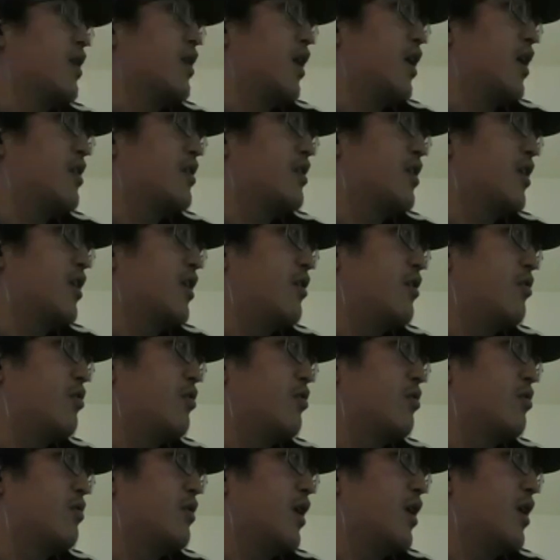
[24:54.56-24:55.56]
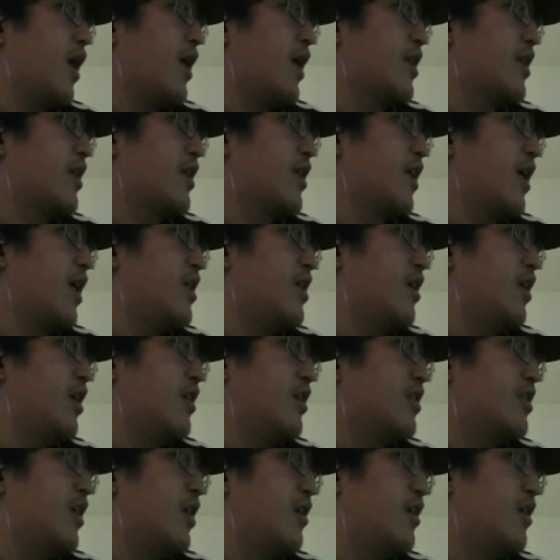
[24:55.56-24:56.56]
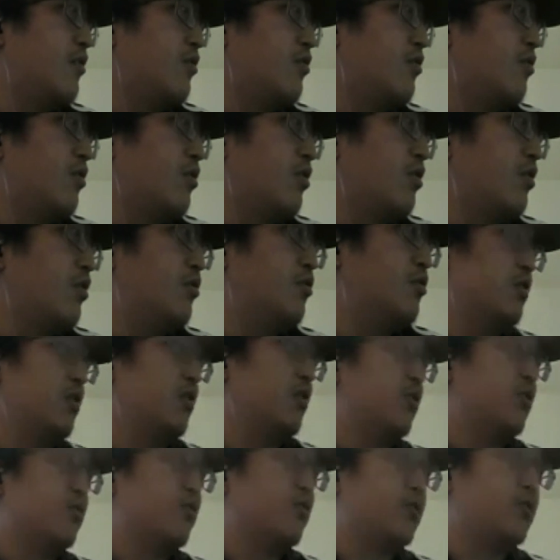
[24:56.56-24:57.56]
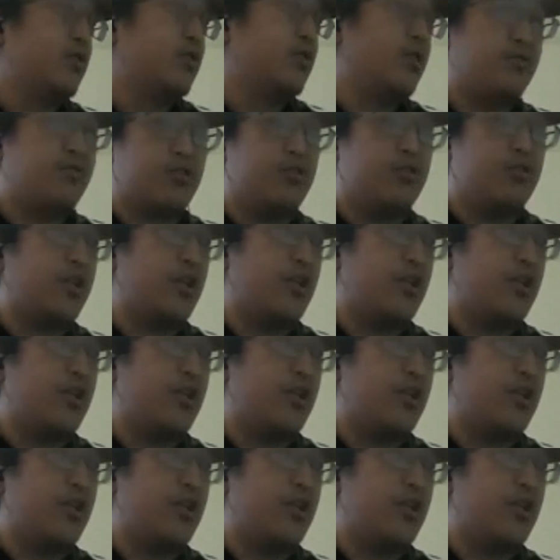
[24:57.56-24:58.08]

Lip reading: 9 and 10 are. I think 8, 9, 10 are a little difficult.